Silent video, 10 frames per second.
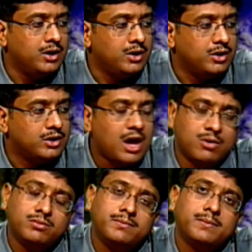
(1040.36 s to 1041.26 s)

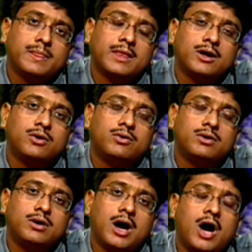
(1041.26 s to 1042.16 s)
Now,
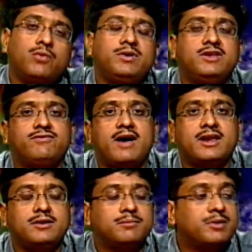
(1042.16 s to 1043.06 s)
how we define
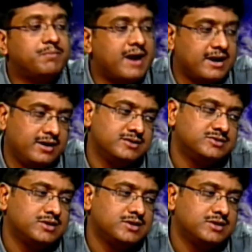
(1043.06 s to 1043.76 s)
preparedness?